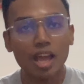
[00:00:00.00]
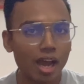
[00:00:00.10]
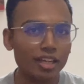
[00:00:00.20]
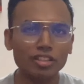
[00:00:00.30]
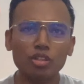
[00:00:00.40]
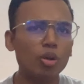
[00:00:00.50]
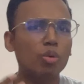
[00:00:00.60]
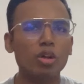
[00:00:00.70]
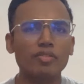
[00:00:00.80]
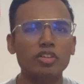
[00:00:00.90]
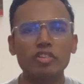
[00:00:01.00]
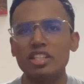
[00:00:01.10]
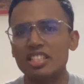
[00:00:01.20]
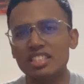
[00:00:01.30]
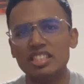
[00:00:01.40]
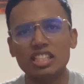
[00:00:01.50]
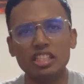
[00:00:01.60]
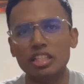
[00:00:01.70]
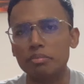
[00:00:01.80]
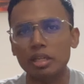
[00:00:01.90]
I think you have already seen
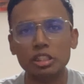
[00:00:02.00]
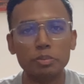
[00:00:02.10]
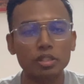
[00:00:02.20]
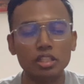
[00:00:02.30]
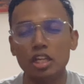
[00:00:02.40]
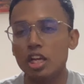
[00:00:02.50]
in multiple